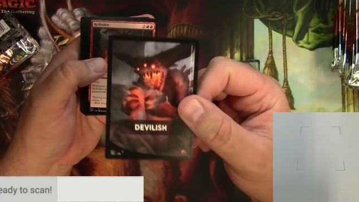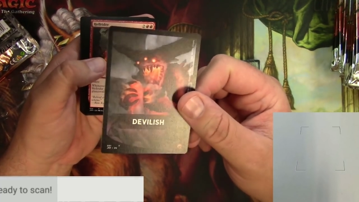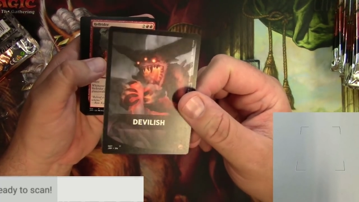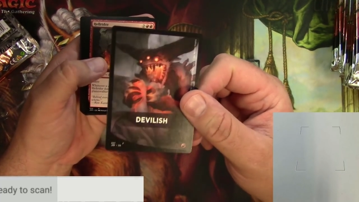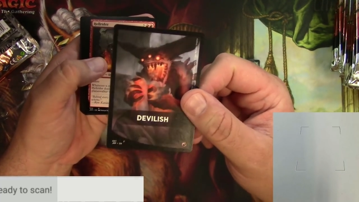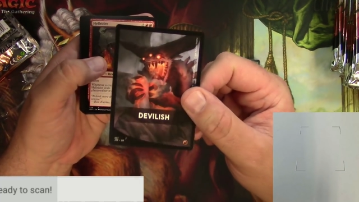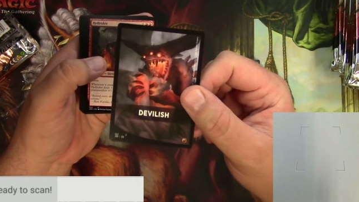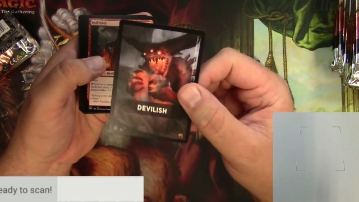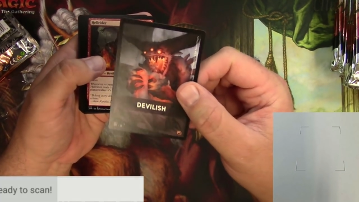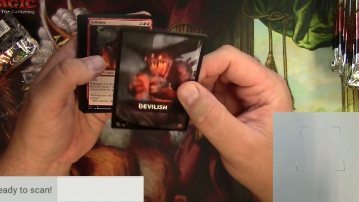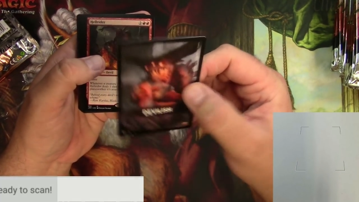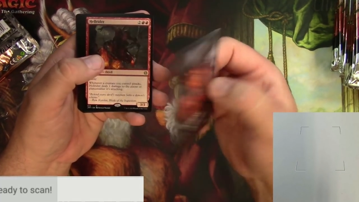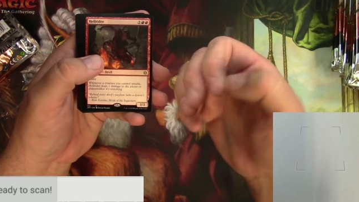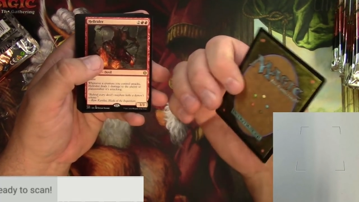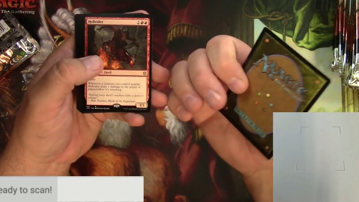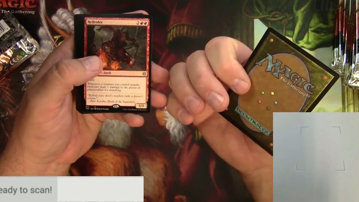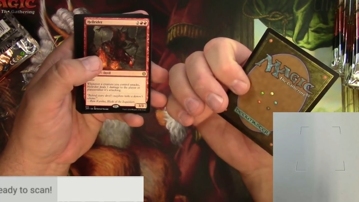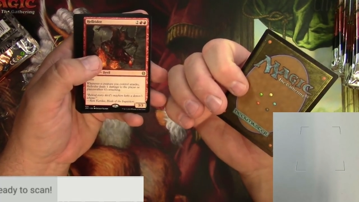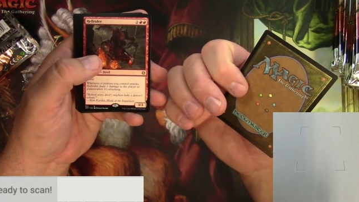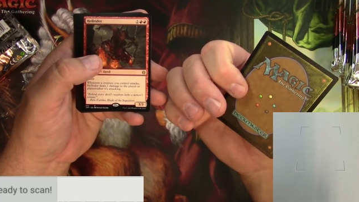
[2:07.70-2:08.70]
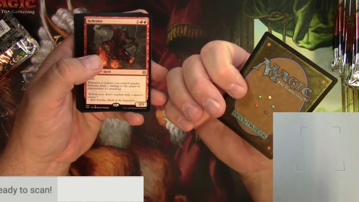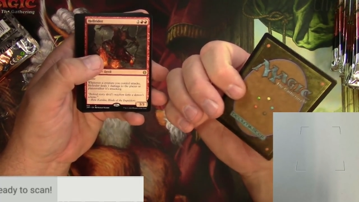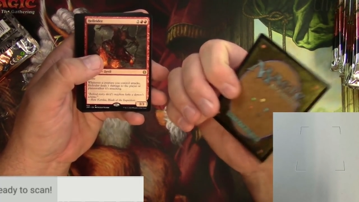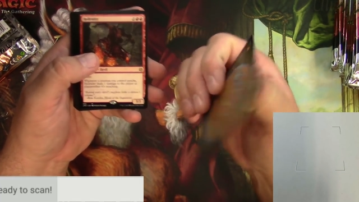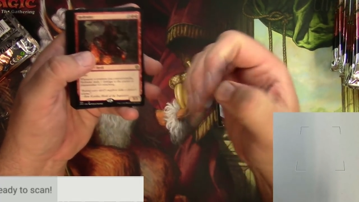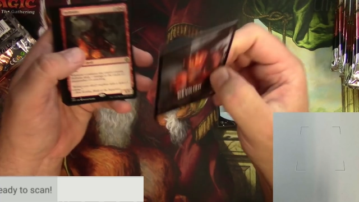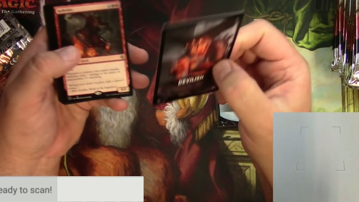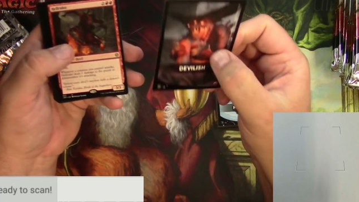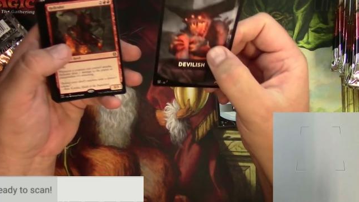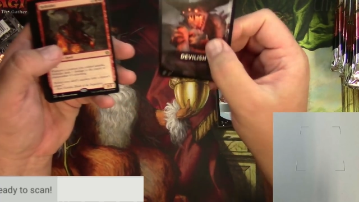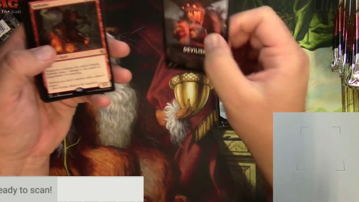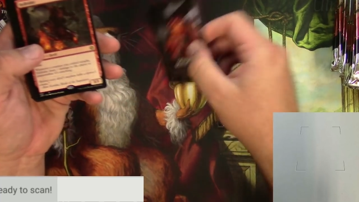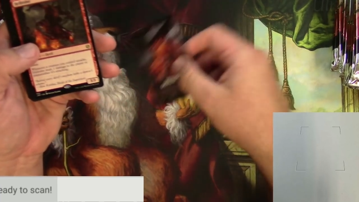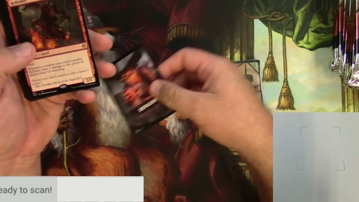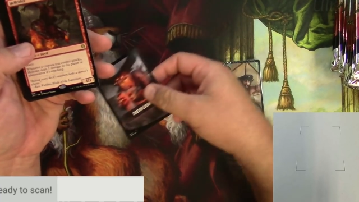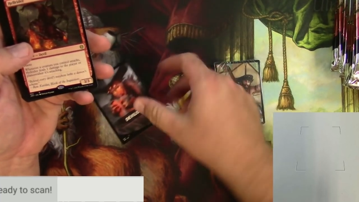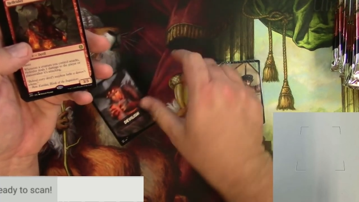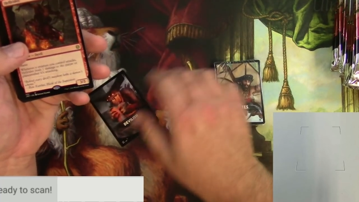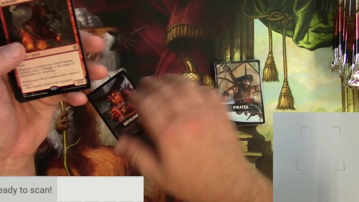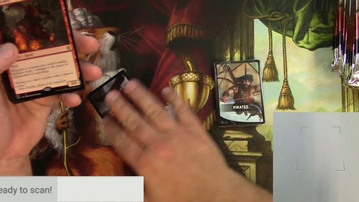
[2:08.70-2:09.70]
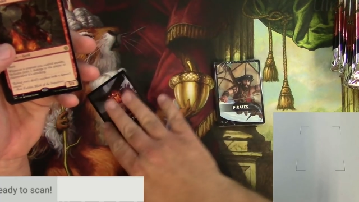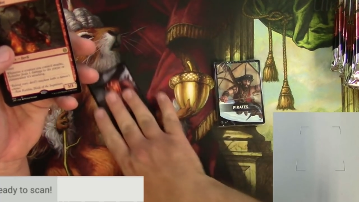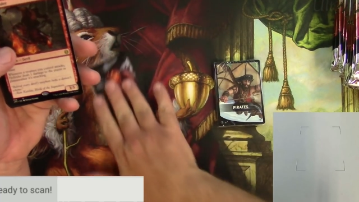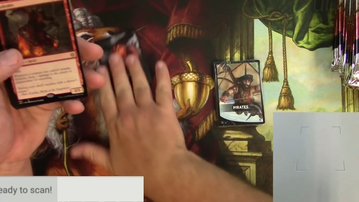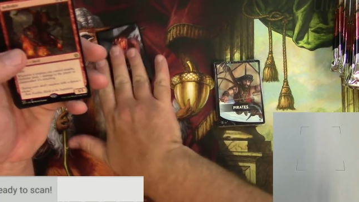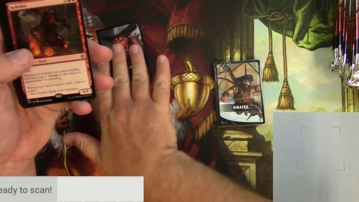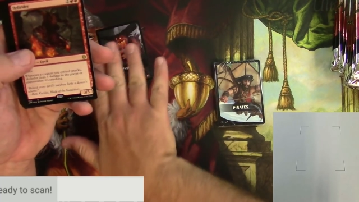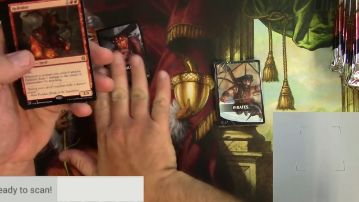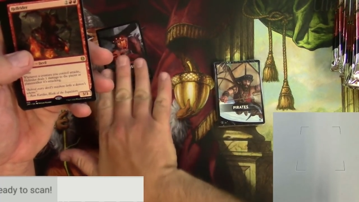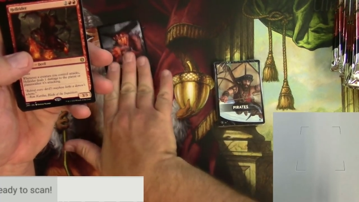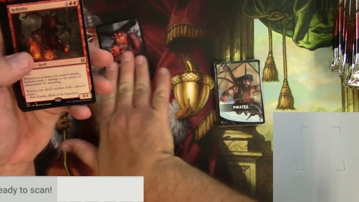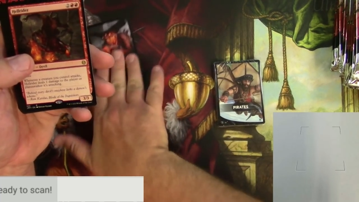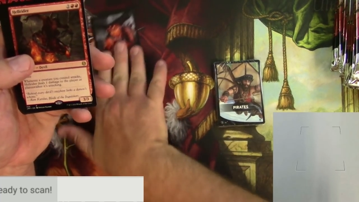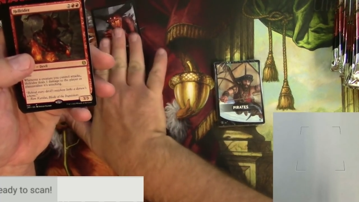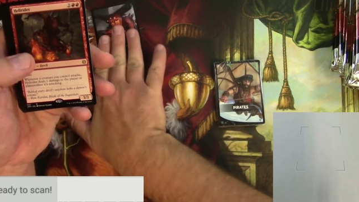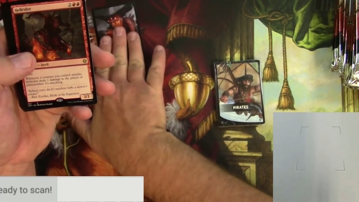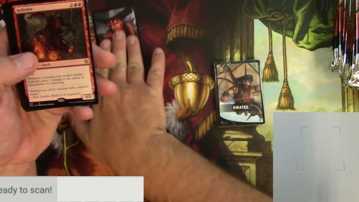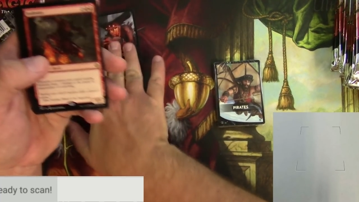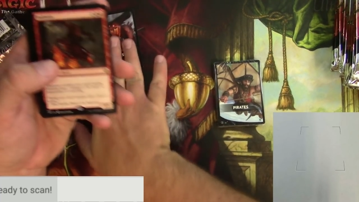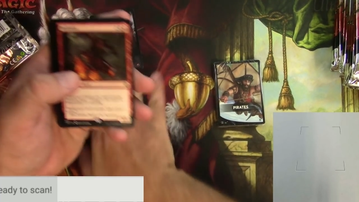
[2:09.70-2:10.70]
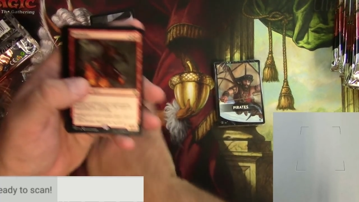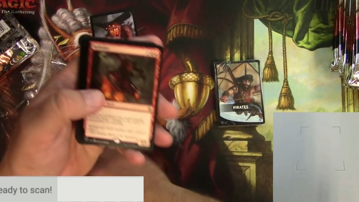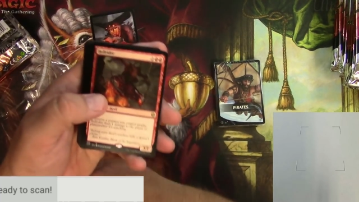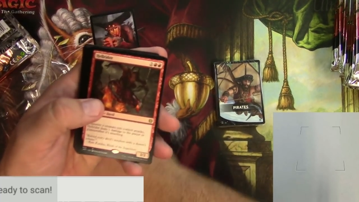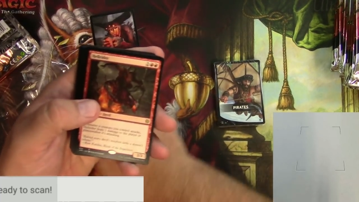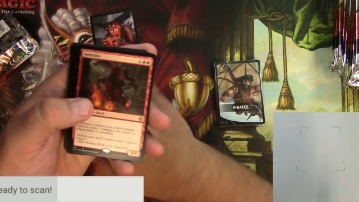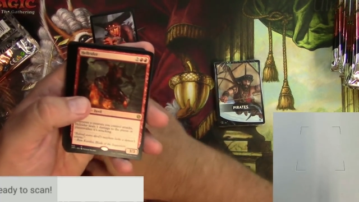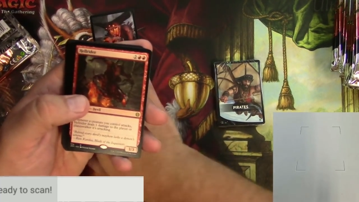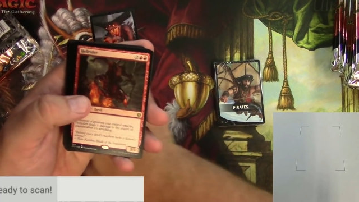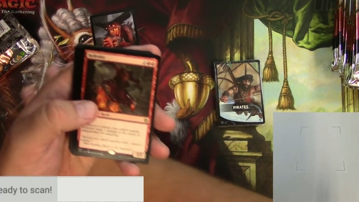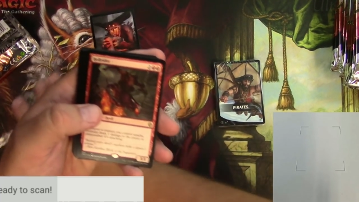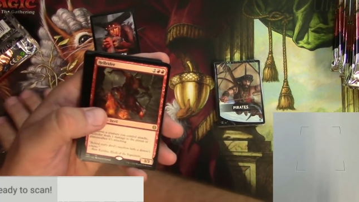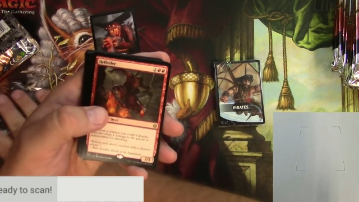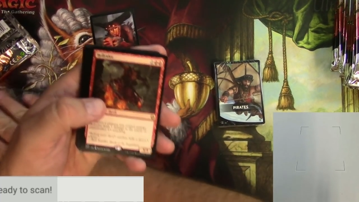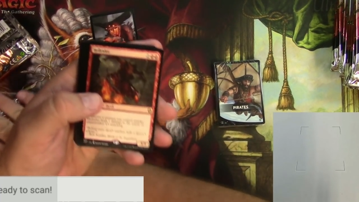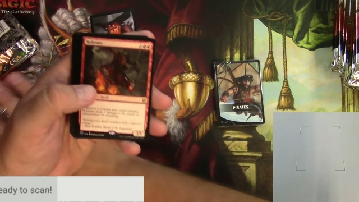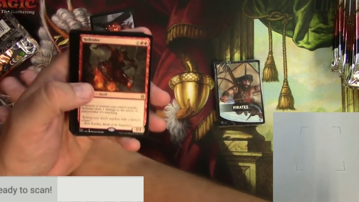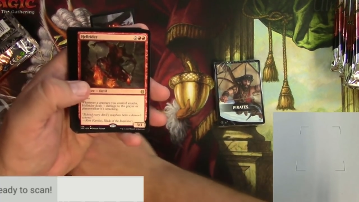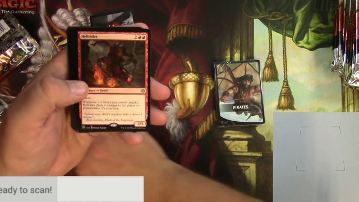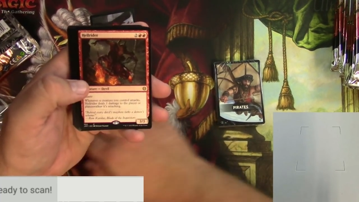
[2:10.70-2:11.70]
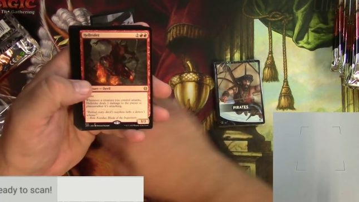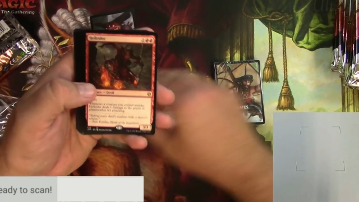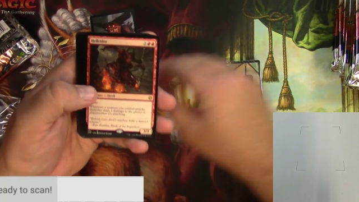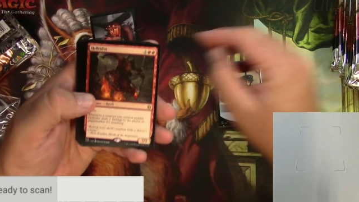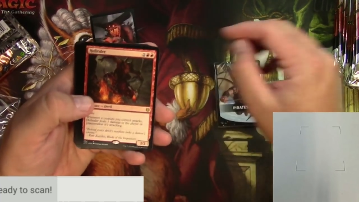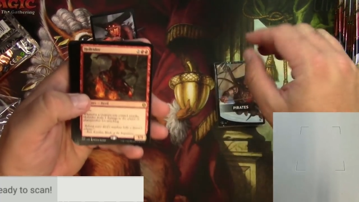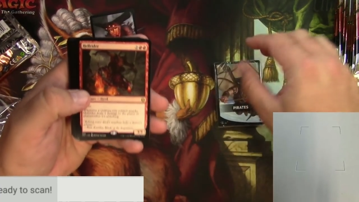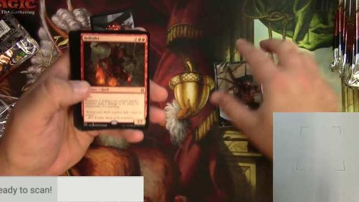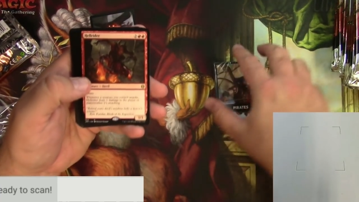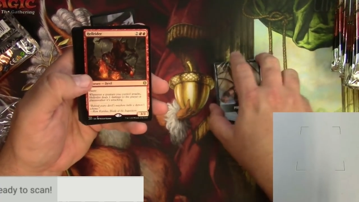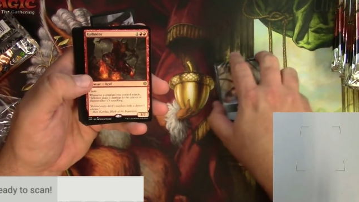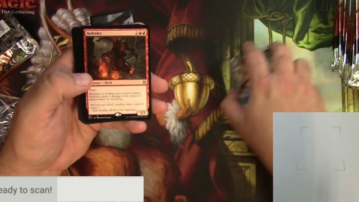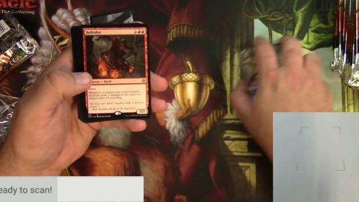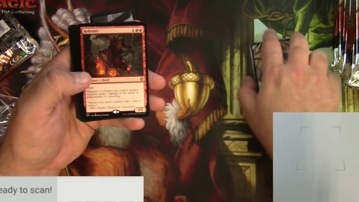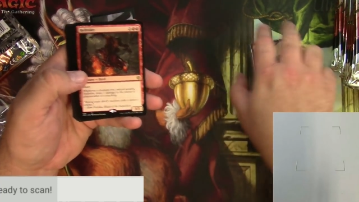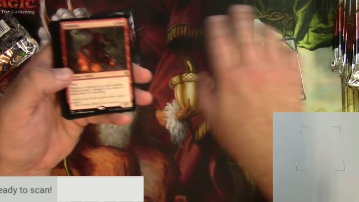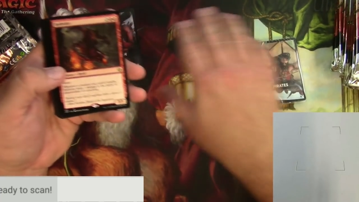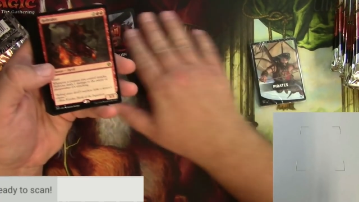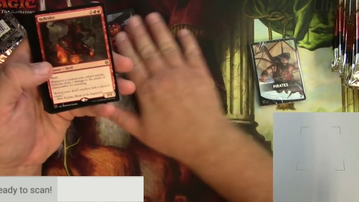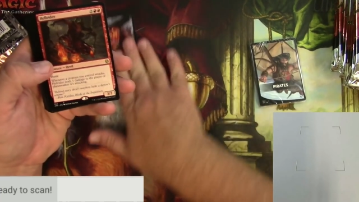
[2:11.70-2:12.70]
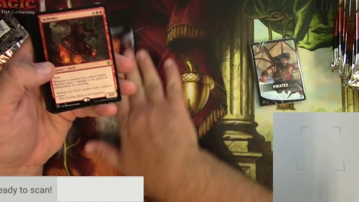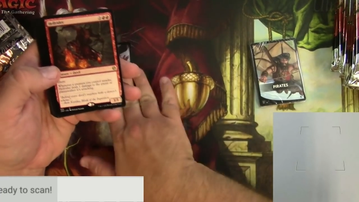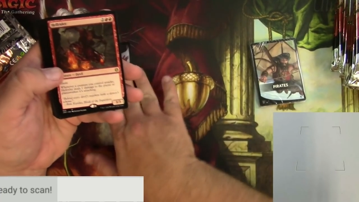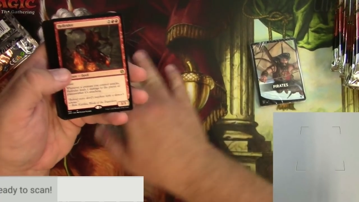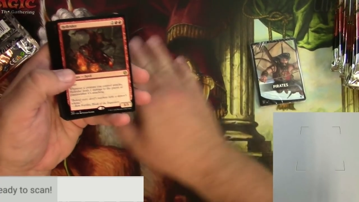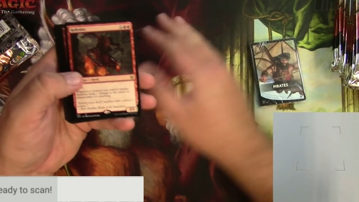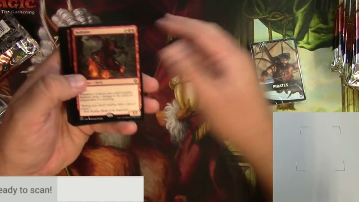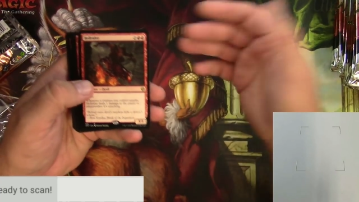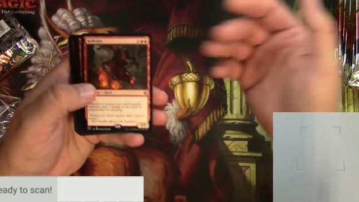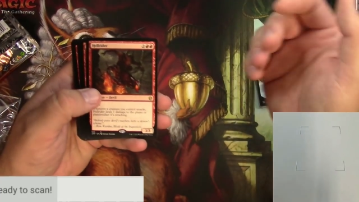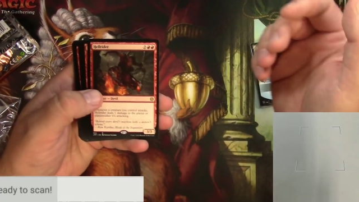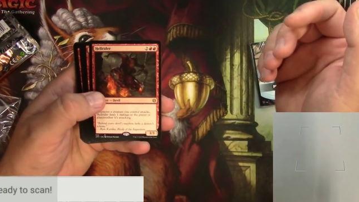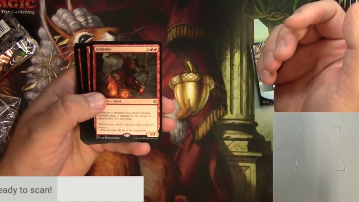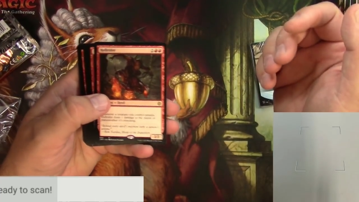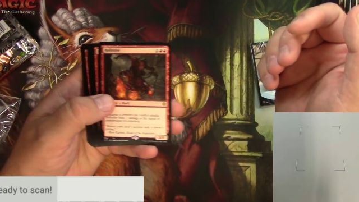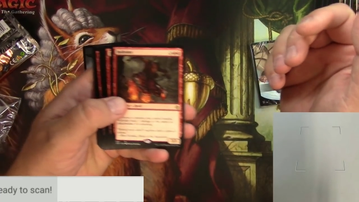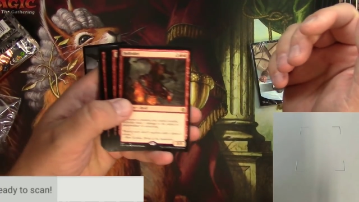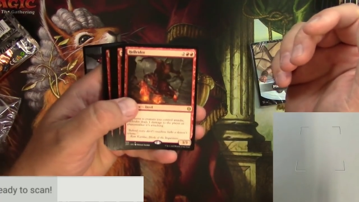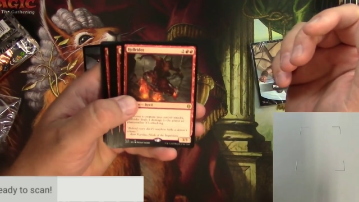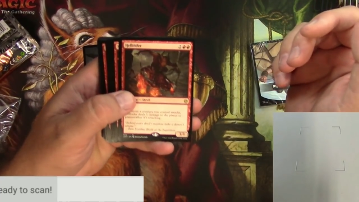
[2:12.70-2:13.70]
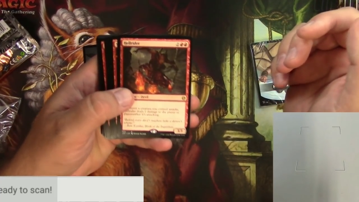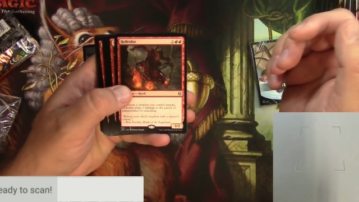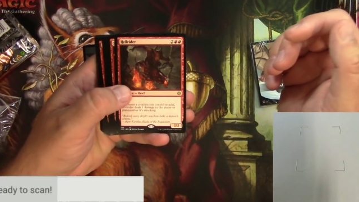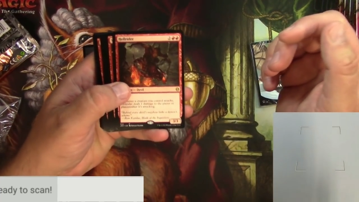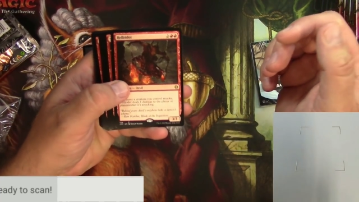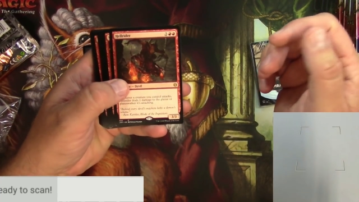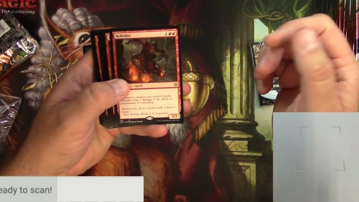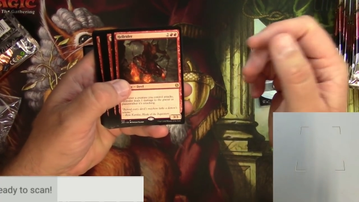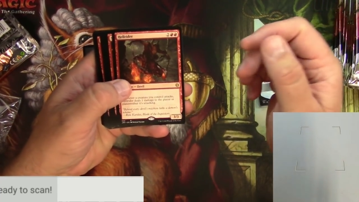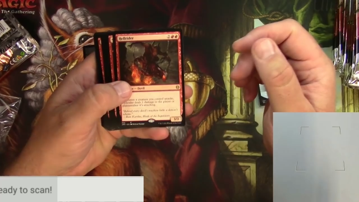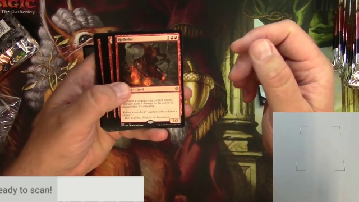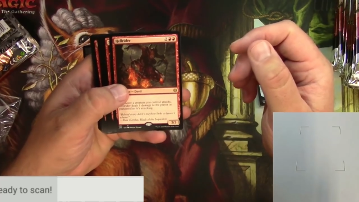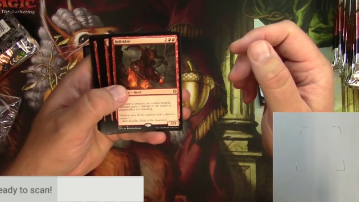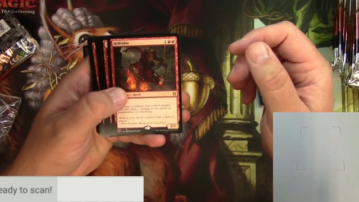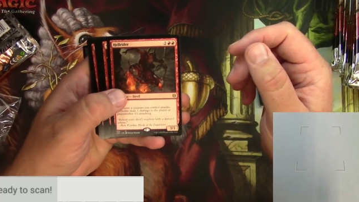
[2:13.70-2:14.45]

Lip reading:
(no speaker visible)